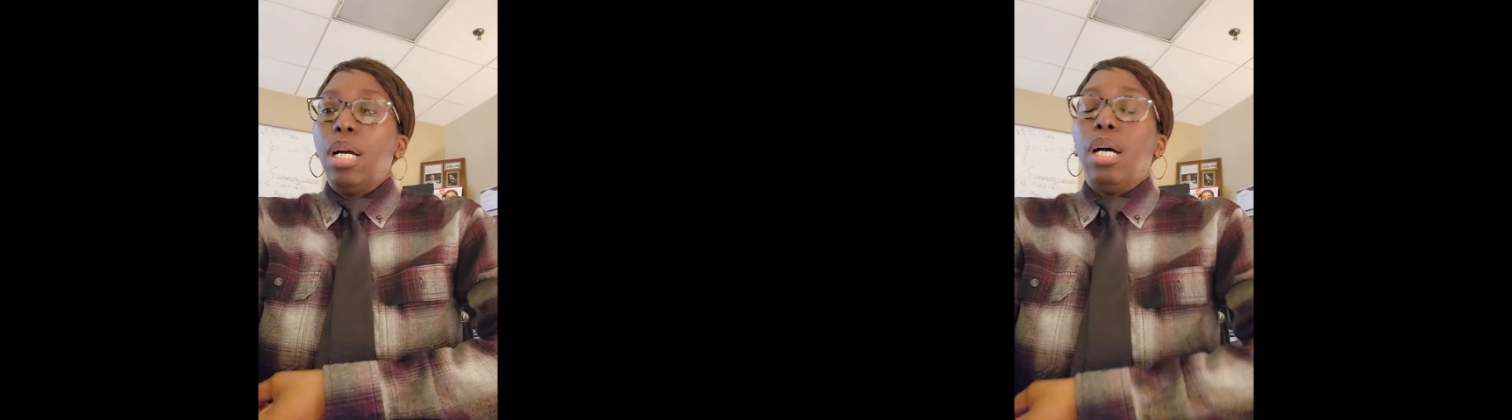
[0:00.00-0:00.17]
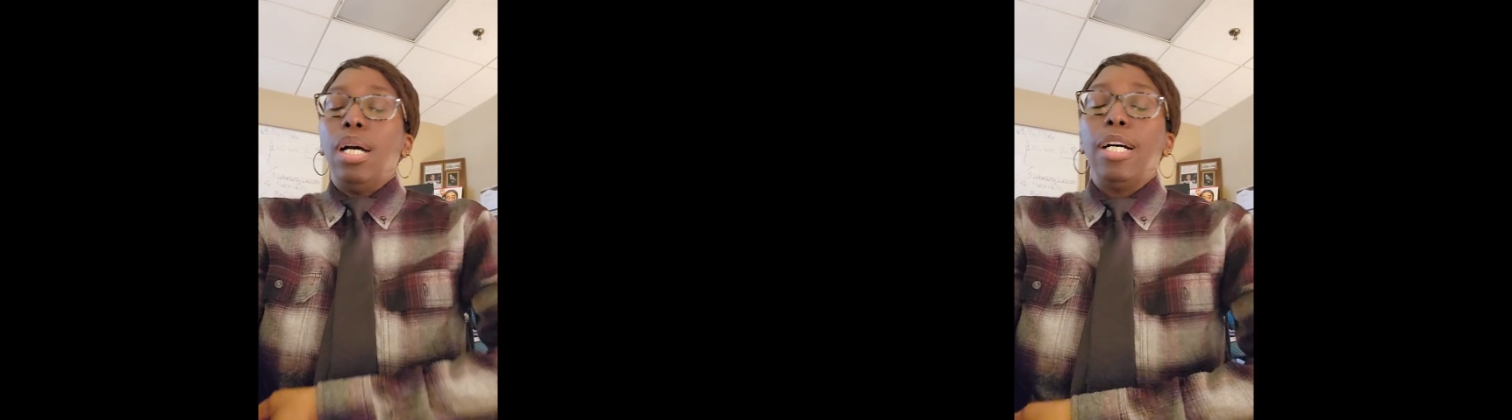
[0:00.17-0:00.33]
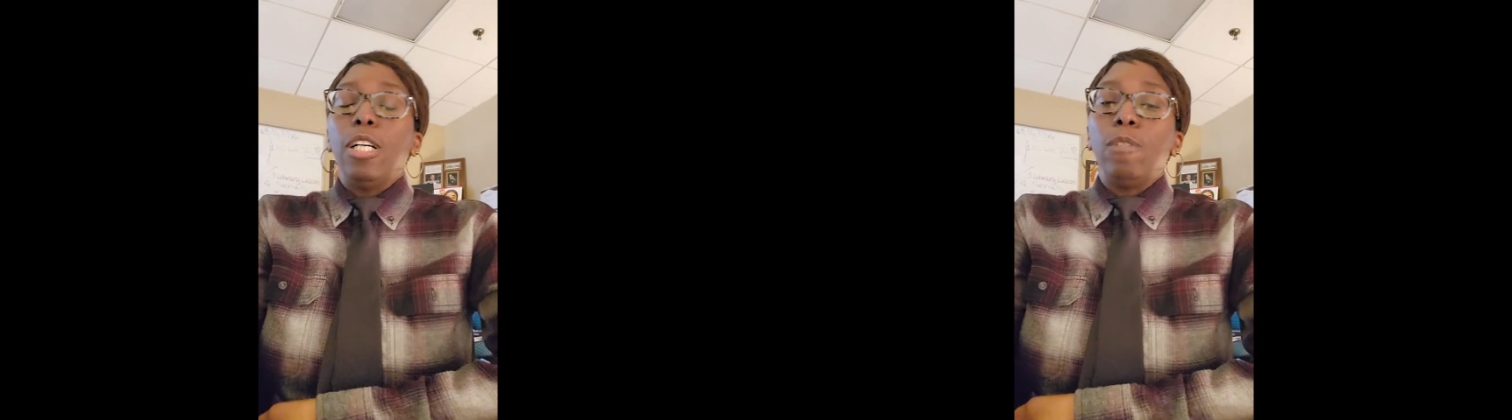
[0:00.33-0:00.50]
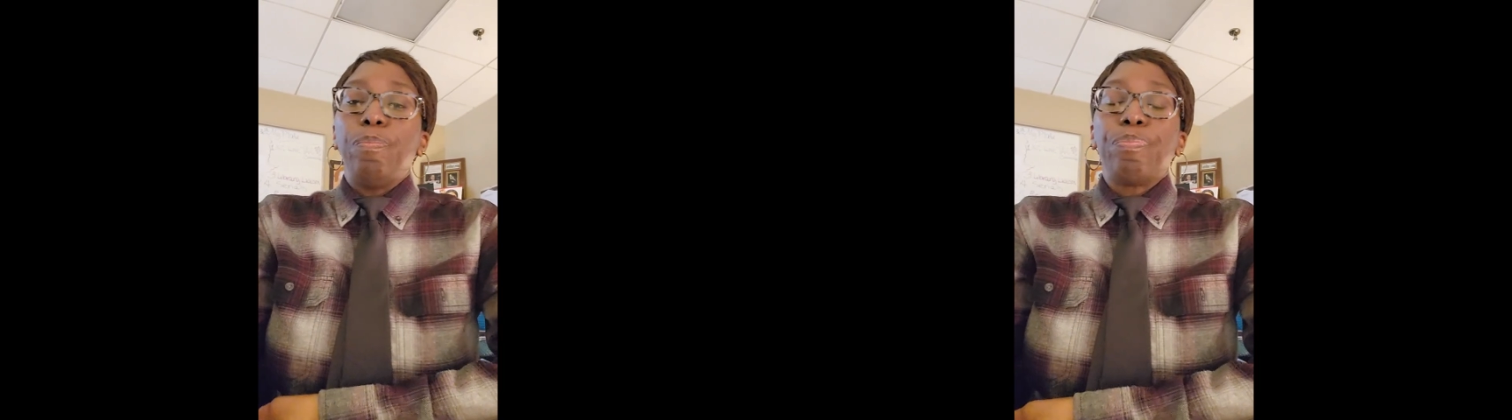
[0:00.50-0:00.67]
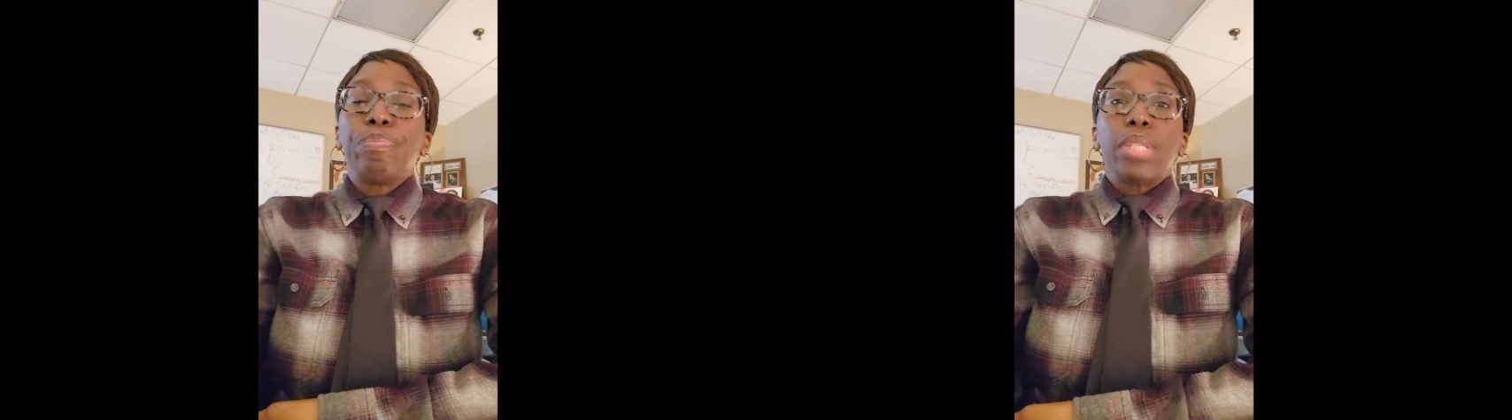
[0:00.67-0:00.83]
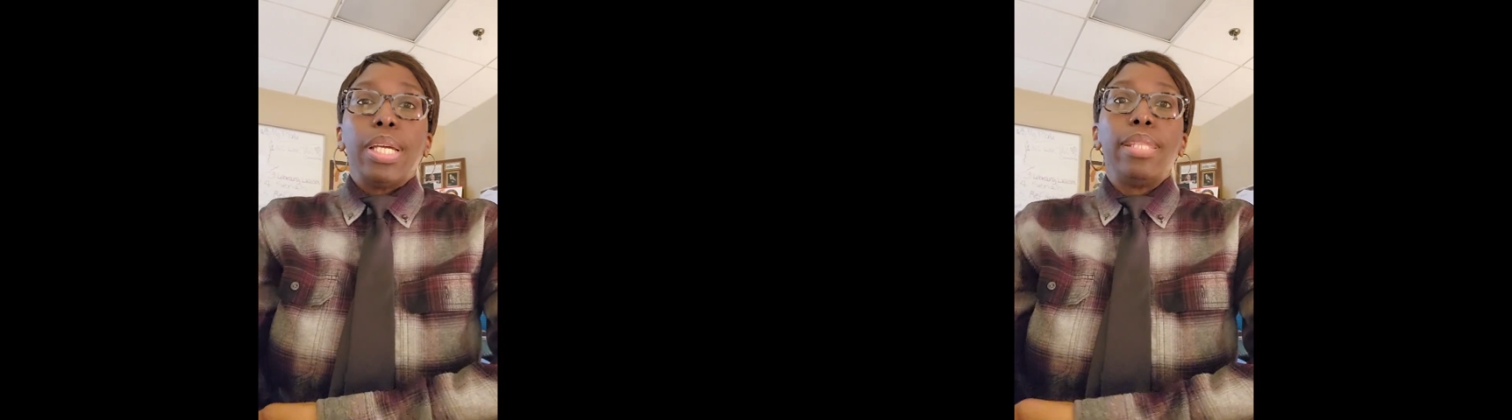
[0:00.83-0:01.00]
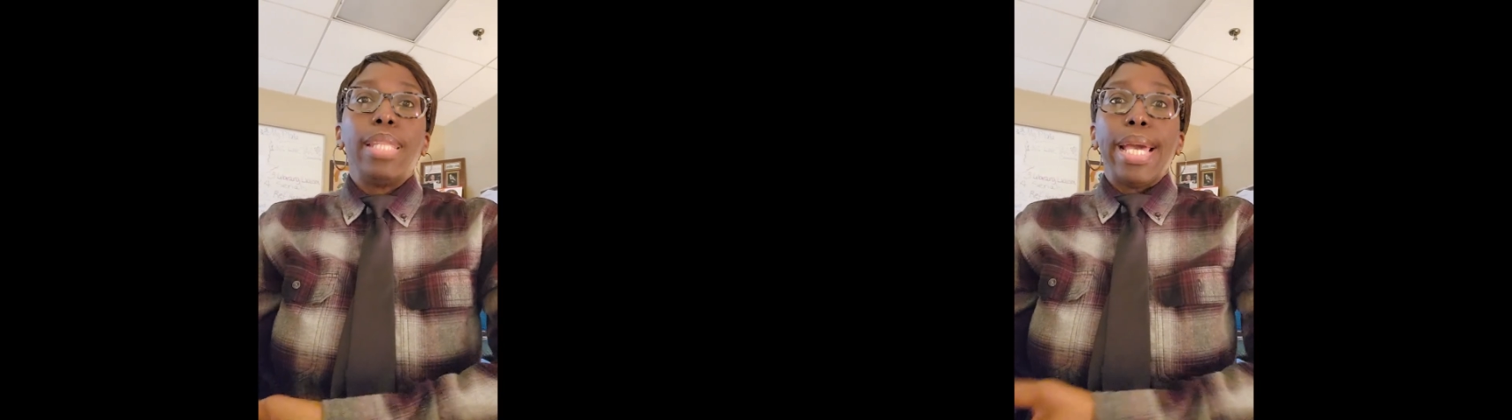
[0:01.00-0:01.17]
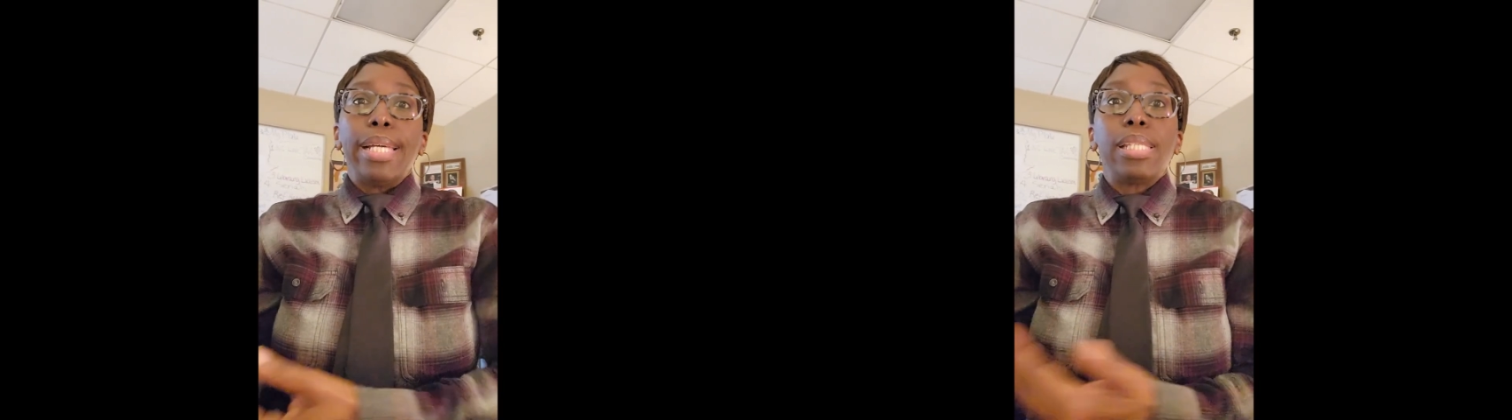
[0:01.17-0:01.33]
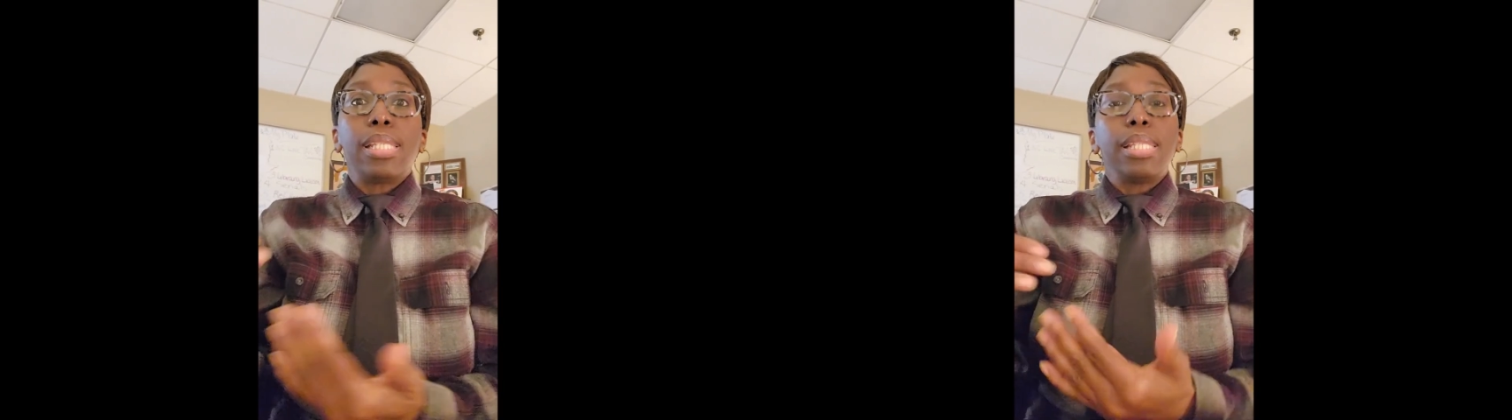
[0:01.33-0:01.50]

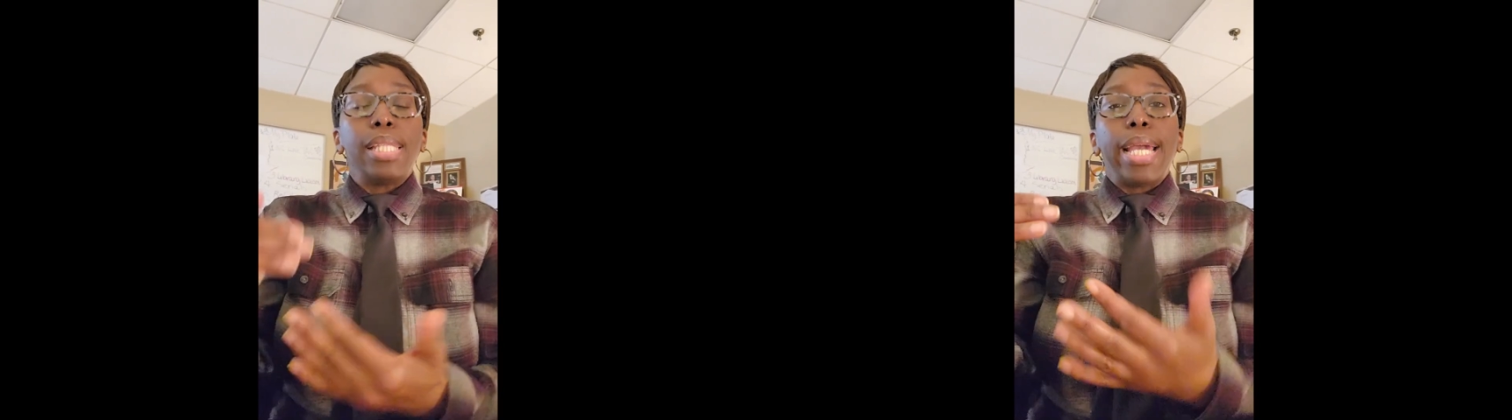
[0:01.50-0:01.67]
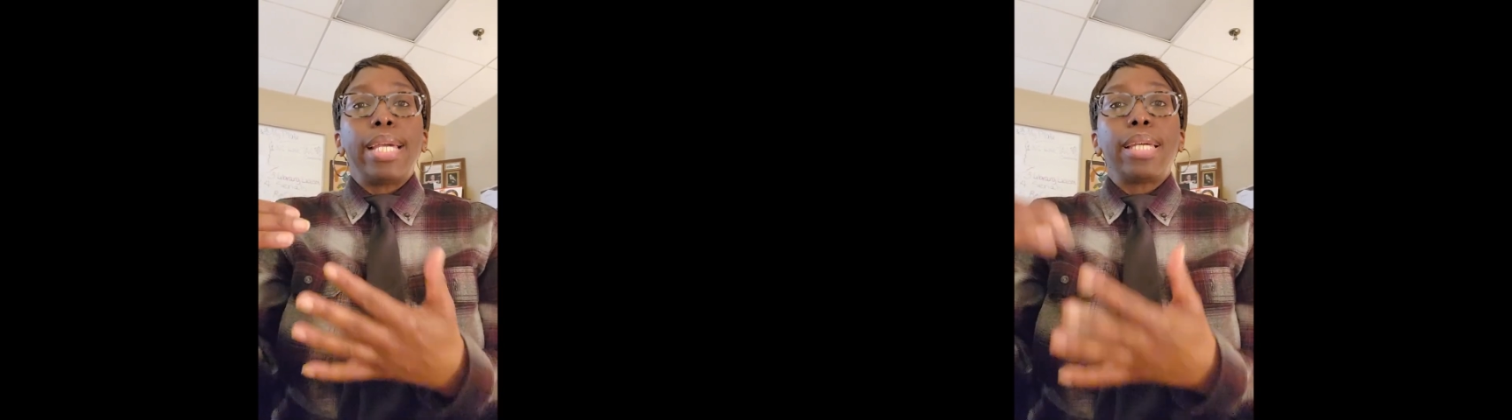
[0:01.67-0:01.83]
That